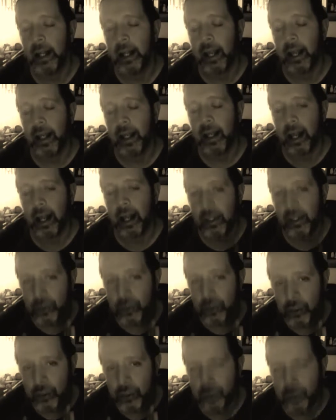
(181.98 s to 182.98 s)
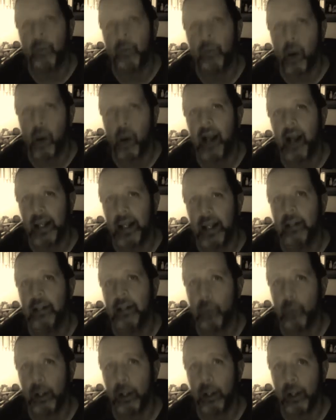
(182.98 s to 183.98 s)
and I understood why he
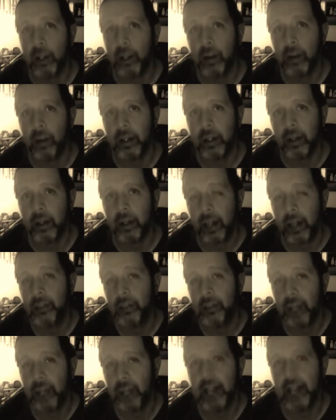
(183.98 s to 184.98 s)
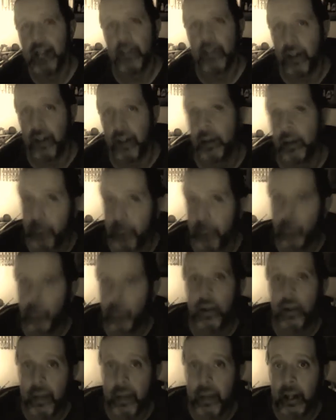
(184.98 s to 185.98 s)
didn't want to go there. Okay, so Kenan Thompson
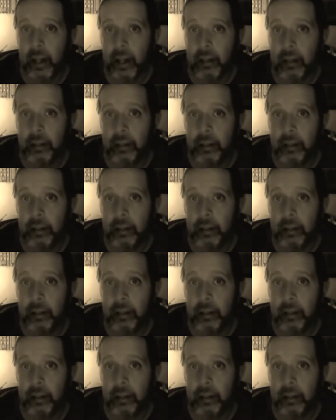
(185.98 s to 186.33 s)
went there.